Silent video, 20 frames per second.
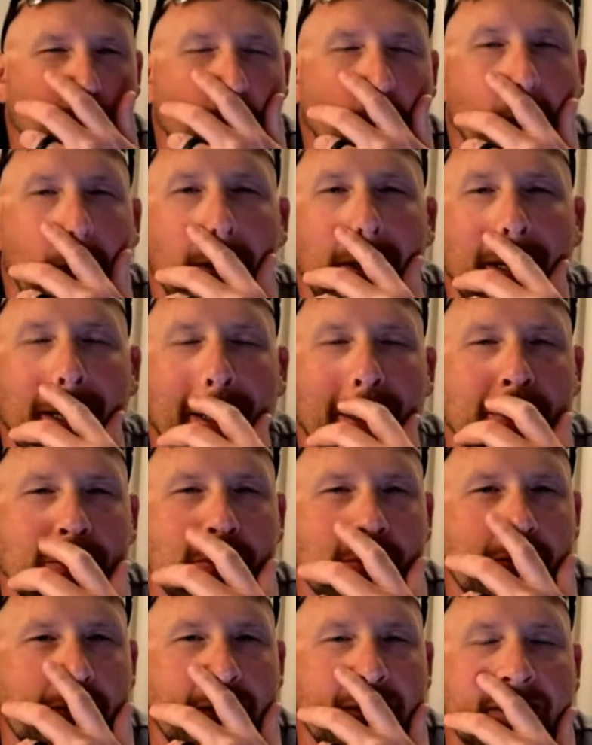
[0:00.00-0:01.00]
Pretty
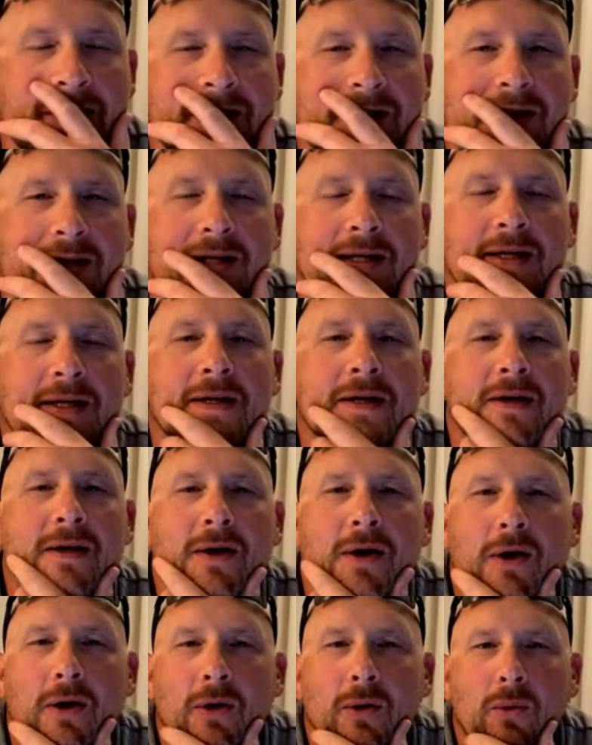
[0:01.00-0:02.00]
interested to see
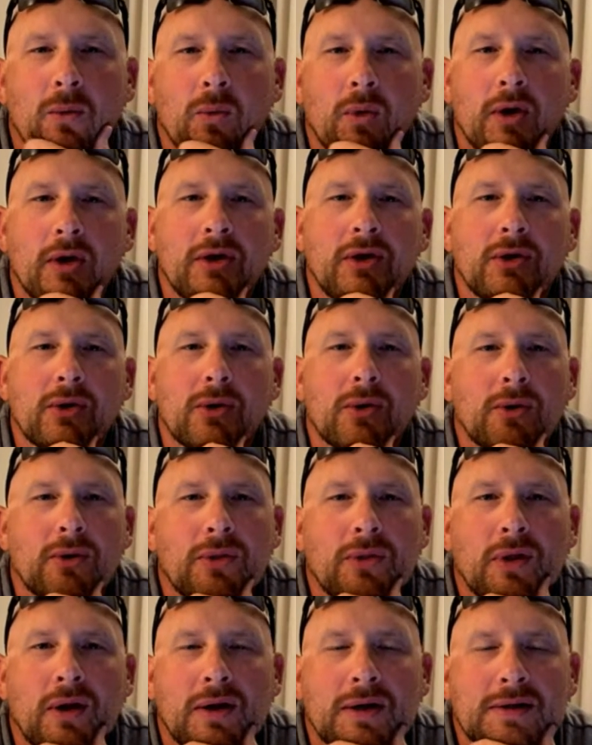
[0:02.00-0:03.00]
what your
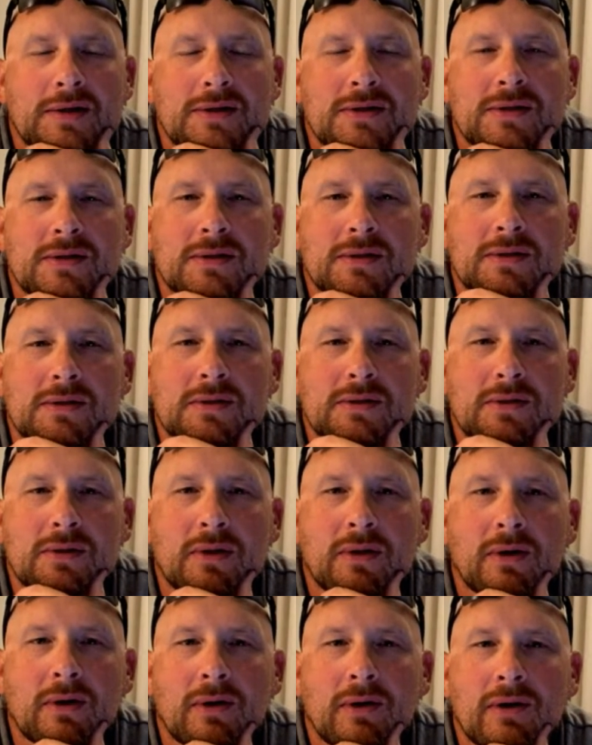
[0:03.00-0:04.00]
thoughts
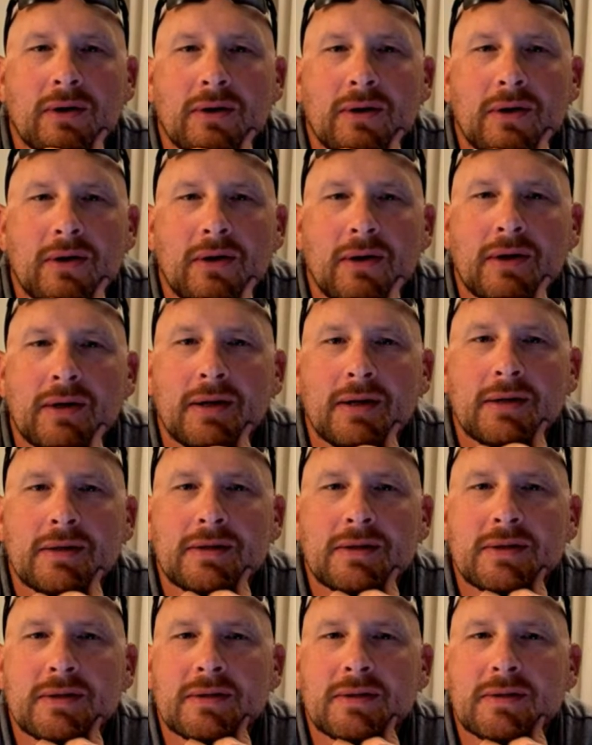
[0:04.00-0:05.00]
are on
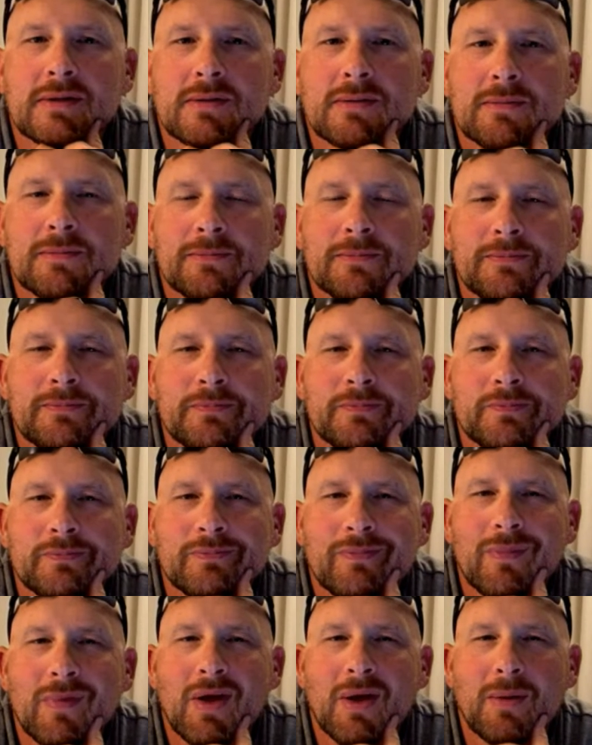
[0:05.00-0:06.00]
it.
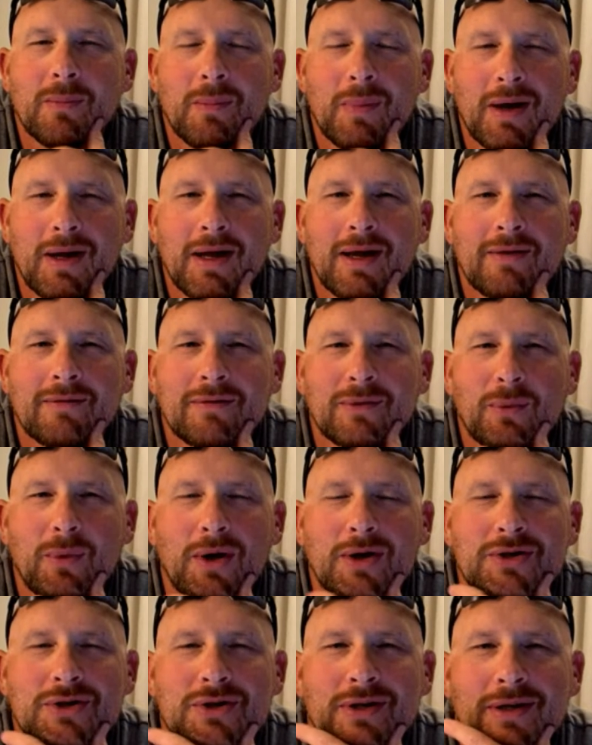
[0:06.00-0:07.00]
I might have to
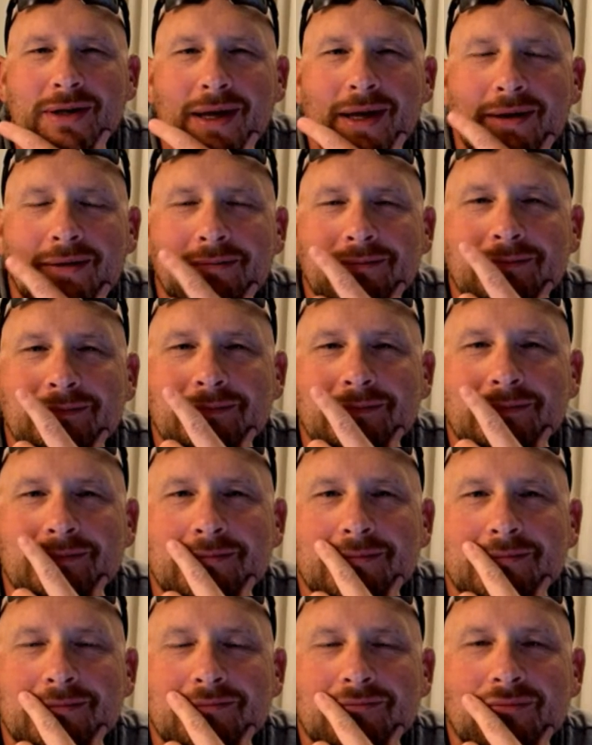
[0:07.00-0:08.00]
watch it again.
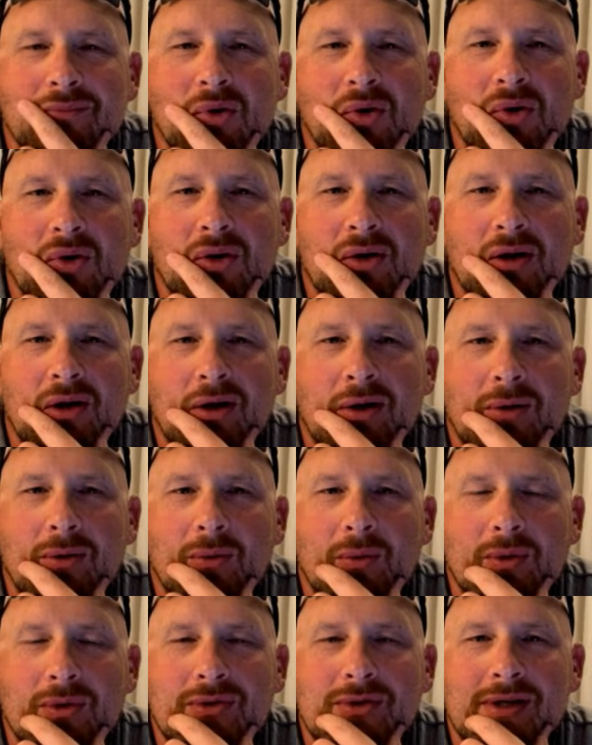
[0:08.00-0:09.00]

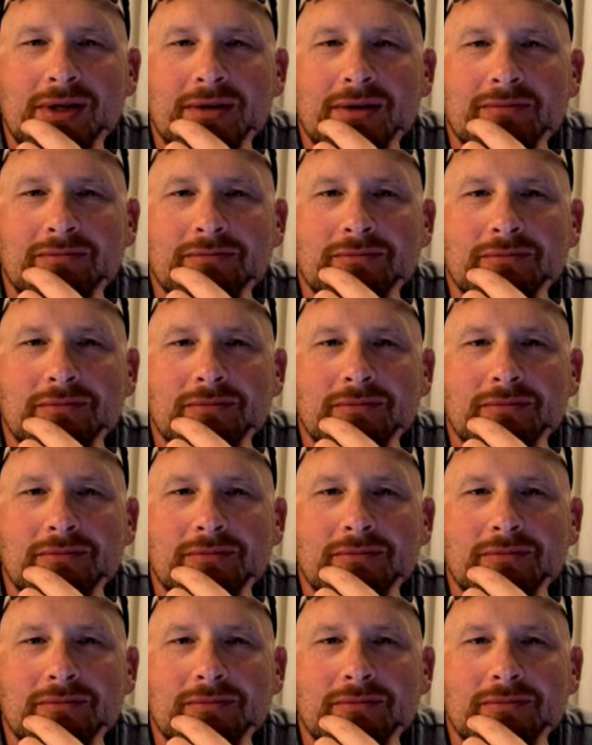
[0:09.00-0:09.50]
We'll see.